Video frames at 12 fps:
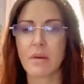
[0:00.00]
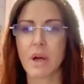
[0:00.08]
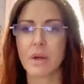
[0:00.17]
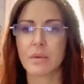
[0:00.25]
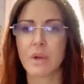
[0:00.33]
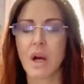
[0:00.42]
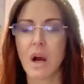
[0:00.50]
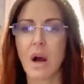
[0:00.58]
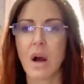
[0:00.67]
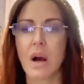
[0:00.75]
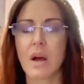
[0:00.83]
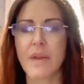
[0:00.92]
own
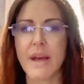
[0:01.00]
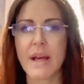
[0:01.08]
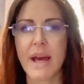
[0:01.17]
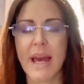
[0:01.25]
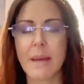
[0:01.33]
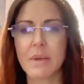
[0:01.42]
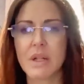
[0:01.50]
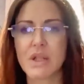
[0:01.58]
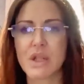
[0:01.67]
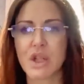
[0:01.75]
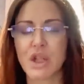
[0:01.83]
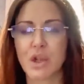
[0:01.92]
car. They came in a
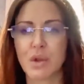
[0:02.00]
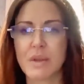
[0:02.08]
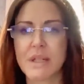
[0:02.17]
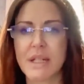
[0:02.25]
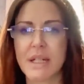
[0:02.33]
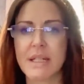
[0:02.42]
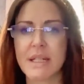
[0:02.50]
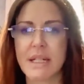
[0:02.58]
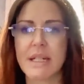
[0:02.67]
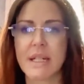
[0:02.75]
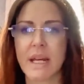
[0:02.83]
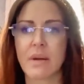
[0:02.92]
security
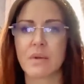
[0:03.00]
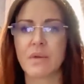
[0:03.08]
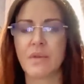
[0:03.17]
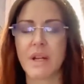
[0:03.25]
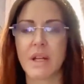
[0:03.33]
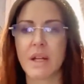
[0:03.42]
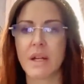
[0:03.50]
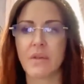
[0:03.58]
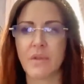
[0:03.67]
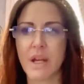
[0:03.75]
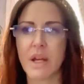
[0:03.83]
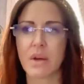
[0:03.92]
detailed in a
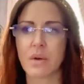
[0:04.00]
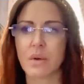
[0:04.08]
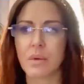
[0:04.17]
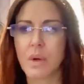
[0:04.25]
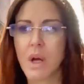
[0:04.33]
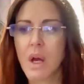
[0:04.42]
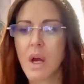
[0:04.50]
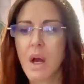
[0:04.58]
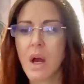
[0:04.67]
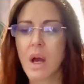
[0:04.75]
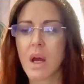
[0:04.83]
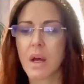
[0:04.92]
vehicle.
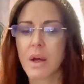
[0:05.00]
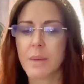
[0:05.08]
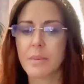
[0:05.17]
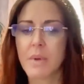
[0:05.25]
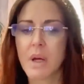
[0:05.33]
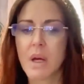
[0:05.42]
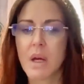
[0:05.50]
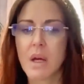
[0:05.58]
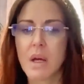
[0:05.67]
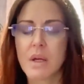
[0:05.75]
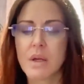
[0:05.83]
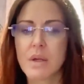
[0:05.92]
Because
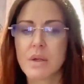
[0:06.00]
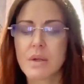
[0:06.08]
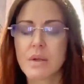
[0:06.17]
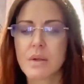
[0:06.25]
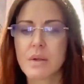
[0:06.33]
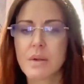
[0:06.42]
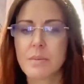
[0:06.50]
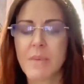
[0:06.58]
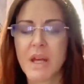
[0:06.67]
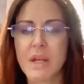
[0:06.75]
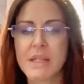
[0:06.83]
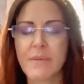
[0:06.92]

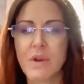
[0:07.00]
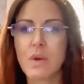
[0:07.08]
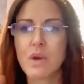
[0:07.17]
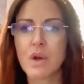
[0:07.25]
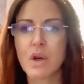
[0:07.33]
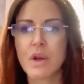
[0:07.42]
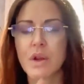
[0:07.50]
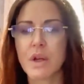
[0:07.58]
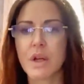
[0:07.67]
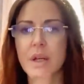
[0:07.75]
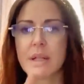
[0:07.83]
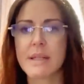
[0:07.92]
if you look at
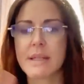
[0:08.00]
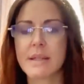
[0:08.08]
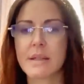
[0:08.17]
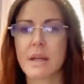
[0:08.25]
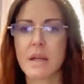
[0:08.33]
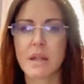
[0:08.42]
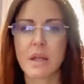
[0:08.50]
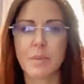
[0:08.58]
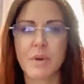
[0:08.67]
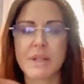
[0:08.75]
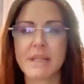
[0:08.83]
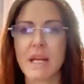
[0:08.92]
the
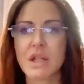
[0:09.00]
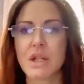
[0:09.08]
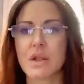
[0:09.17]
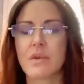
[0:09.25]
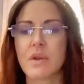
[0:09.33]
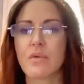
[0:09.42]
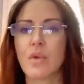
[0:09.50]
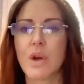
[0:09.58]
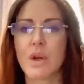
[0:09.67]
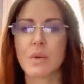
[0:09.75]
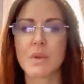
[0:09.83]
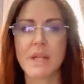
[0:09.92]
procession of the
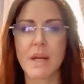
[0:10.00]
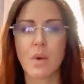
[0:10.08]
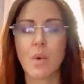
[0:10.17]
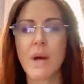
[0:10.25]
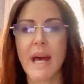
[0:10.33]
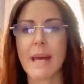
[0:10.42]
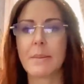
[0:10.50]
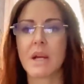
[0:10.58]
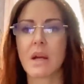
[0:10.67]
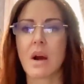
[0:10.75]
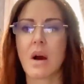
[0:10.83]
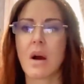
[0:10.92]
royals, they all came
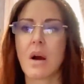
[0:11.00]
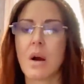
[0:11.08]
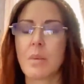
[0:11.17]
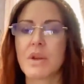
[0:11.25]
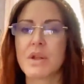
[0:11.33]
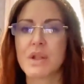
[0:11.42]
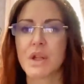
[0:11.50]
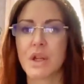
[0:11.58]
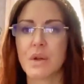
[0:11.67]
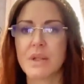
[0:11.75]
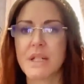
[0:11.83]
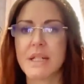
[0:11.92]
in a car with a
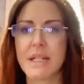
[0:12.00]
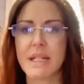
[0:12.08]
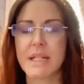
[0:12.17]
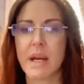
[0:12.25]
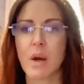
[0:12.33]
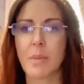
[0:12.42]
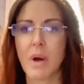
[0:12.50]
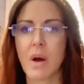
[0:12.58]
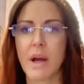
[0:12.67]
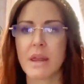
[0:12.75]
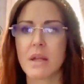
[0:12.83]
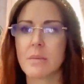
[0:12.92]
security detail
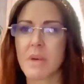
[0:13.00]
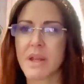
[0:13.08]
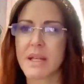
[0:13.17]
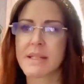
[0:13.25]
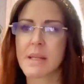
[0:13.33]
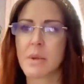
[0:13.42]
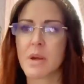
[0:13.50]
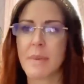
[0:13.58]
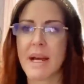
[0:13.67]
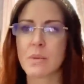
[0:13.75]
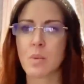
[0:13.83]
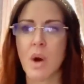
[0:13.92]
behind them. I think some of them
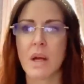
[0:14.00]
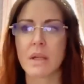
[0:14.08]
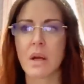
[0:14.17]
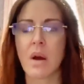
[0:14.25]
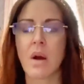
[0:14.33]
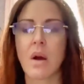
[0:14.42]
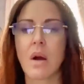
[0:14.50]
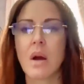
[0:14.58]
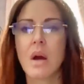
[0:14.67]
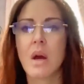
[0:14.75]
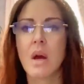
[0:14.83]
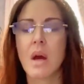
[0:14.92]
had one car
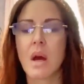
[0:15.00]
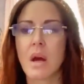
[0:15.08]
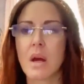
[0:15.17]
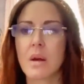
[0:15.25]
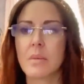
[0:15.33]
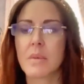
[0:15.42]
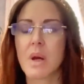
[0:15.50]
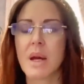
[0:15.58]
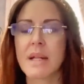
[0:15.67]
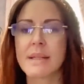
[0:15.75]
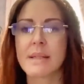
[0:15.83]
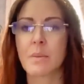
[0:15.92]

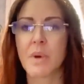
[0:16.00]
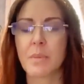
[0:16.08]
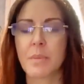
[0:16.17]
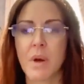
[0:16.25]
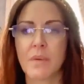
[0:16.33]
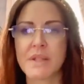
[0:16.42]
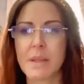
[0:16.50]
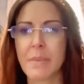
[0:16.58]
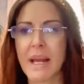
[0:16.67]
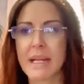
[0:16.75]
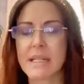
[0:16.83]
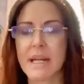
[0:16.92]
and with obviously
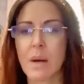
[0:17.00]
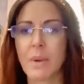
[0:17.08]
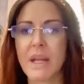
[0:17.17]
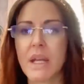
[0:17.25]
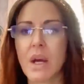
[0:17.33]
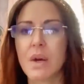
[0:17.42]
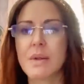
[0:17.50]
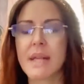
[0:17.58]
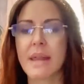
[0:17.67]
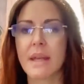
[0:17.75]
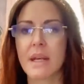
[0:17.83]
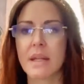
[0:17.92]
blackened out windows.
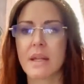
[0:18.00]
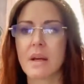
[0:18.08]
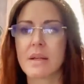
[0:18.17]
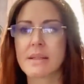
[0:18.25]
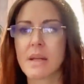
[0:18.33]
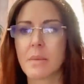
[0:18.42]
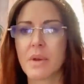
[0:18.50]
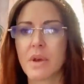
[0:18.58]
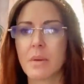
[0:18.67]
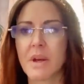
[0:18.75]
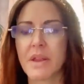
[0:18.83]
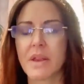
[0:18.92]
And then some of
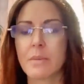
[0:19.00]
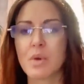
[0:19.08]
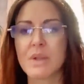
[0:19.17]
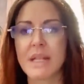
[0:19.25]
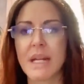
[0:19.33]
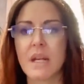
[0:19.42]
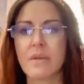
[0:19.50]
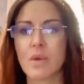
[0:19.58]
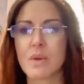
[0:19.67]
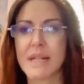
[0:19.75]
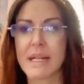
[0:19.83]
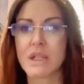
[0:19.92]
them, I think the more senior
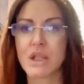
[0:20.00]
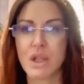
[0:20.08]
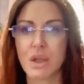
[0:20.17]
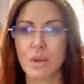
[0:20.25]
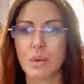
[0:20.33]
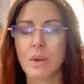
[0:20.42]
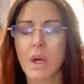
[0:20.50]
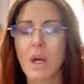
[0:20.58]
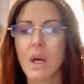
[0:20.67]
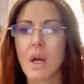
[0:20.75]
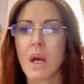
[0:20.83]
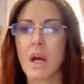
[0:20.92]
royals had two.
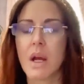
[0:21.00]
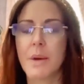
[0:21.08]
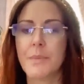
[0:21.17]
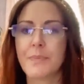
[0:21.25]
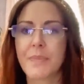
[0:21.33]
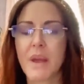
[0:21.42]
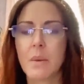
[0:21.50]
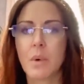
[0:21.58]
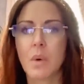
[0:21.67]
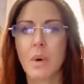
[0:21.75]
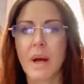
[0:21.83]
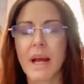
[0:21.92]

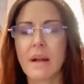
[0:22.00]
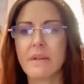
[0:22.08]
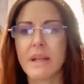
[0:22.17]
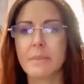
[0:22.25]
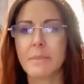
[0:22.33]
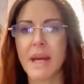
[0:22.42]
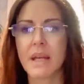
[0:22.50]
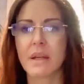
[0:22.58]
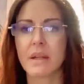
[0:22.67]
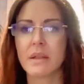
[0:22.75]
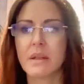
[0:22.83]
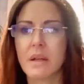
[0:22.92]
Well, Harry and
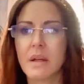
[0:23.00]
Meghan